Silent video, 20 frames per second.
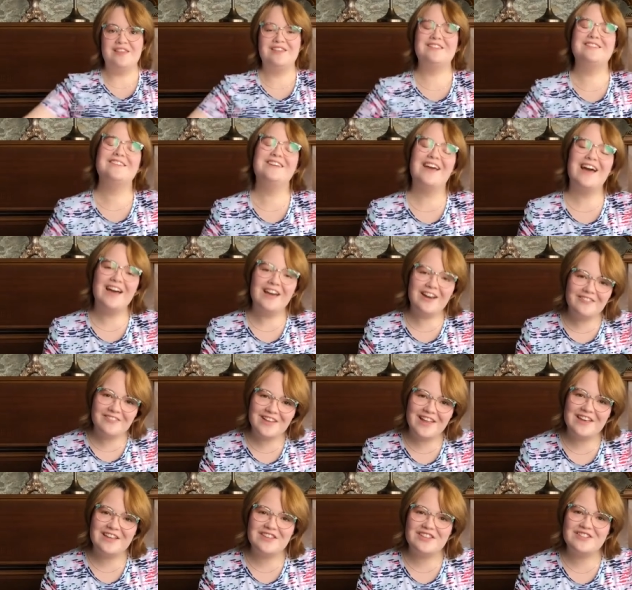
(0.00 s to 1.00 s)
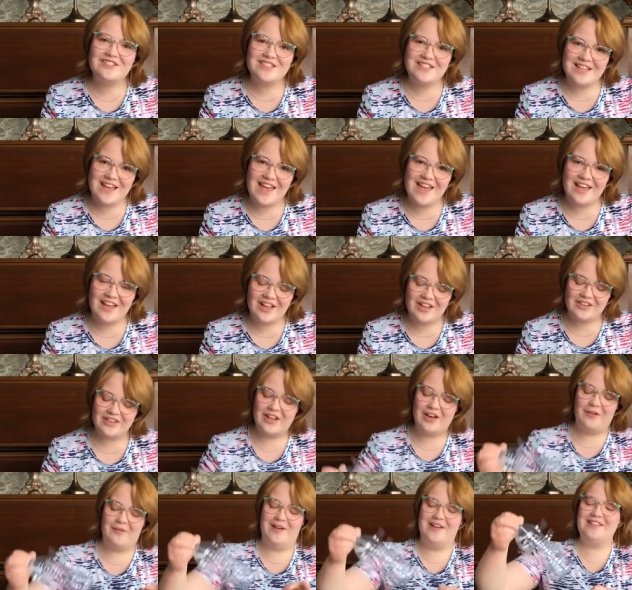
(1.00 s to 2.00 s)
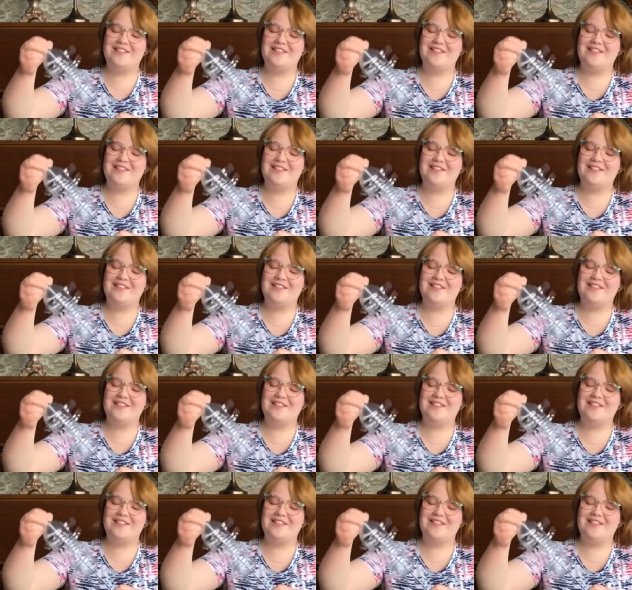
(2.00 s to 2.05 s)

it's kind of like they're saying hello.